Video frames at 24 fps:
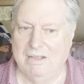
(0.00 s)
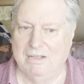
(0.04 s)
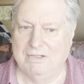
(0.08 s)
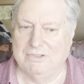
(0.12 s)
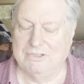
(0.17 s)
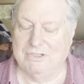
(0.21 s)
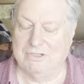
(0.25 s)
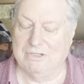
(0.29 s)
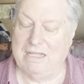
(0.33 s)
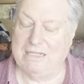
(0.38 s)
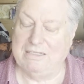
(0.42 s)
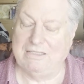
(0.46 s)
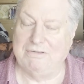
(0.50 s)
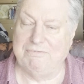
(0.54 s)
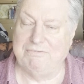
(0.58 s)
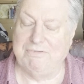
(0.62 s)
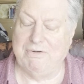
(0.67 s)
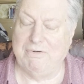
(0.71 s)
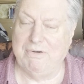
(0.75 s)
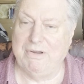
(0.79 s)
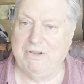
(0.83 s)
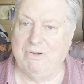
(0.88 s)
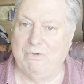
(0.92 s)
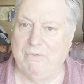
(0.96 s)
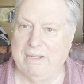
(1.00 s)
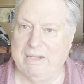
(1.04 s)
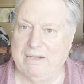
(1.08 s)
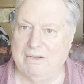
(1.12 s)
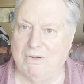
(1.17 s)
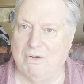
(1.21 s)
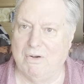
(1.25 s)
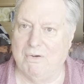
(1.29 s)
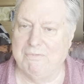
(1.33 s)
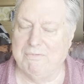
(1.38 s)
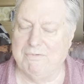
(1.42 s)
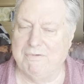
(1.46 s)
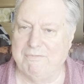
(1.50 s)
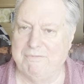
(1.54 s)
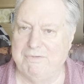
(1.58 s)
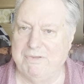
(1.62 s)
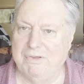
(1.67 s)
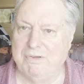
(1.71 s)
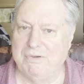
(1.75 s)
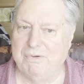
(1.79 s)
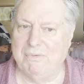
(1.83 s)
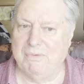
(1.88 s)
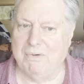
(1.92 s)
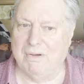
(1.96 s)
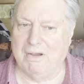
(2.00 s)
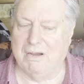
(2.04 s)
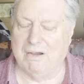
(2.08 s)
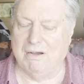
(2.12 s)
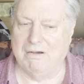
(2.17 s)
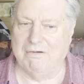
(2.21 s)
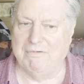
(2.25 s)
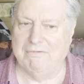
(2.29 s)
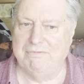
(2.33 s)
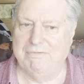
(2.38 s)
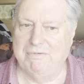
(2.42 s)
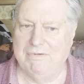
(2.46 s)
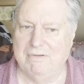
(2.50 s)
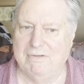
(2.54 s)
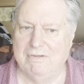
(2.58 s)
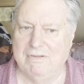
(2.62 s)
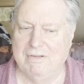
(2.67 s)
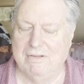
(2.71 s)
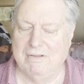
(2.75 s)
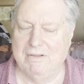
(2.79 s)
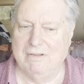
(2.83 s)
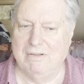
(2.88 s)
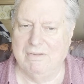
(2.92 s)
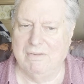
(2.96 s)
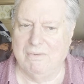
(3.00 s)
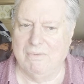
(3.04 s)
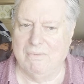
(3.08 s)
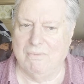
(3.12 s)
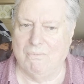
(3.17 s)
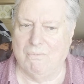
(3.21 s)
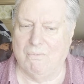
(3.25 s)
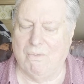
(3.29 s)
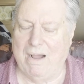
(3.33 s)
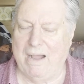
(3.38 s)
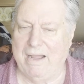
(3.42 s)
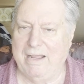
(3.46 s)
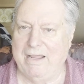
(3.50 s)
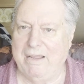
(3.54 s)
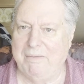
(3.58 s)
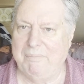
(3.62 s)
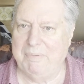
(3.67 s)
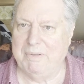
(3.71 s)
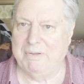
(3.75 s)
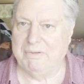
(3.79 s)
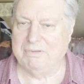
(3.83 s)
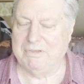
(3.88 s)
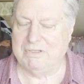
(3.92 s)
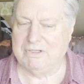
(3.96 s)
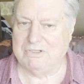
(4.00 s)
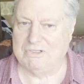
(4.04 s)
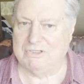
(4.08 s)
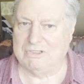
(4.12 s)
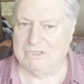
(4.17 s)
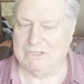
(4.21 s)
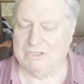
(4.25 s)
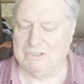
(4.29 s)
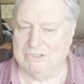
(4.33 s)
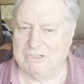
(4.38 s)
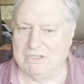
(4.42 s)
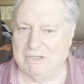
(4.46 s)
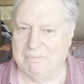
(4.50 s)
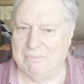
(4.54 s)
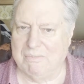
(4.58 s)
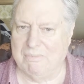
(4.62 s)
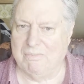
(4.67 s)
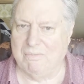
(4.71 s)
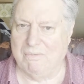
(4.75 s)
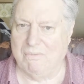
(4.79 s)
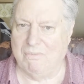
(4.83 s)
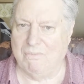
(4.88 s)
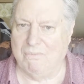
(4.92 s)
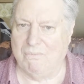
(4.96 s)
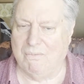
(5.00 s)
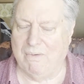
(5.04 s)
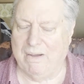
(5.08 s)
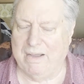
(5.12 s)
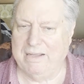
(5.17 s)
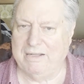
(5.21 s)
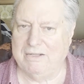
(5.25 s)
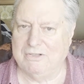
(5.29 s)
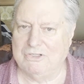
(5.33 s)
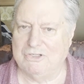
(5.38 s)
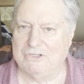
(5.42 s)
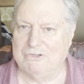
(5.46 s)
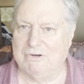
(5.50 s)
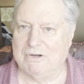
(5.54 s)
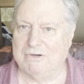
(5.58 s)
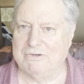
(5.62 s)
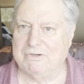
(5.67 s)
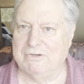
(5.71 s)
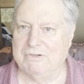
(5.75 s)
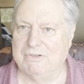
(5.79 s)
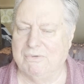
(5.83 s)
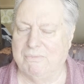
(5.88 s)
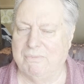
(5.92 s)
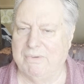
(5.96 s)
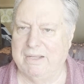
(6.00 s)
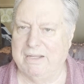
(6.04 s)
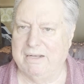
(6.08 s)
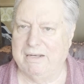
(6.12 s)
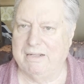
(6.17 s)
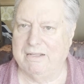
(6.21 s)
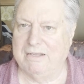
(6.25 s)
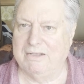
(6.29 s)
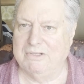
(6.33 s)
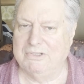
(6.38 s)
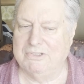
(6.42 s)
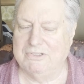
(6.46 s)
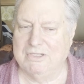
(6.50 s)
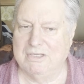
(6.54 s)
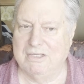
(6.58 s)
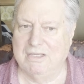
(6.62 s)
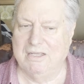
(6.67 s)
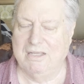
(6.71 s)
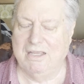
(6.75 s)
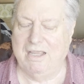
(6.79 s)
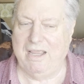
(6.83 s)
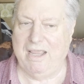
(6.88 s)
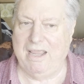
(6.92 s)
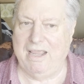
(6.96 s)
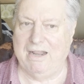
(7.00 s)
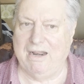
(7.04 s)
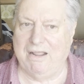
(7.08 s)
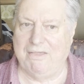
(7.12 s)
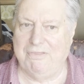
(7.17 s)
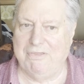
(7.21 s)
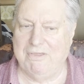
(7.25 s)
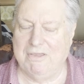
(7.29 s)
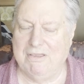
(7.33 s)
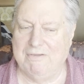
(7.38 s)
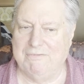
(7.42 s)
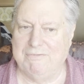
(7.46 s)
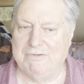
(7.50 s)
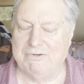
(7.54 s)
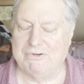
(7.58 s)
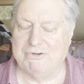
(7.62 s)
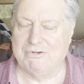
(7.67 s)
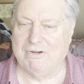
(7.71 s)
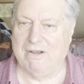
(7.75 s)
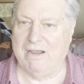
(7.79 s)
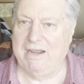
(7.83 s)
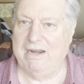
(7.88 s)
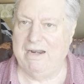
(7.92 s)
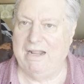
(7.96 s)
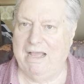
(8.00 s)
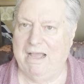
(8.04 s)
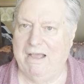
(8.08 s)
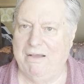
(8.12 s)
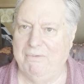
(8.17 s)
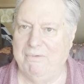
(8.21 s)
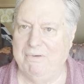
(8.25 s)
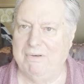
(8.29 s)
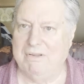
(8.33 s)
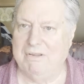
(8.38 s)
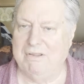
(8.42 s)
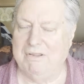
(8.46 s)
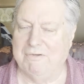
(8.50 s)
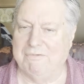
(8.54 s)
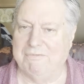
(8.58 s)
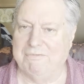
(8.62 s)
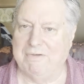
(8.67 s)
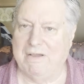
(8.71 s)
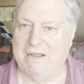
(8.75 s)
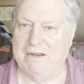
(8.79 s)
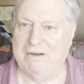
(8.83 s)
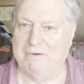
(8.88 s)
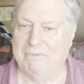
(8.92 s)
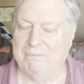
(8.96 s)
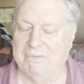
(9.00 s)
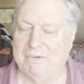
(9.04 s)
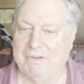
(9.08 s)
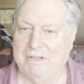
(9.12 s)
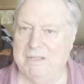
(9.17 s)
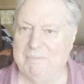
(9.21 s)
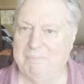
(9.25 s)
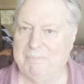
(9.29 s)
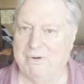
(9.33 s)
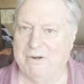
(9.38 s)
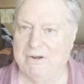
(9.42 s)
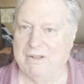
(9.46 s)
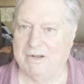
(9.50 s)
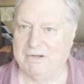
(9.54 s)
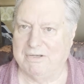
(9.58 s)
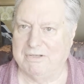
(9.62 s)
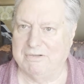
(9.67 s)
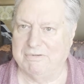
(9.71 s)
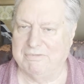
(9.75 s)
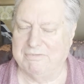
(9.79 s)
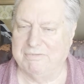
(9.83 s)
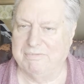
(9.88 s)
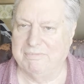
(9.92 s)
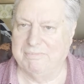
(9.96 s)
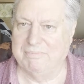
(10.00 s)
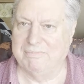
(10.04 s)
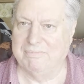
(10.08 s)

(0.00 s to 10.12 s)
So that's a very quick overview of why I built this system, why it's structured the way it is, and I think if you try it out, you'll find it really productive.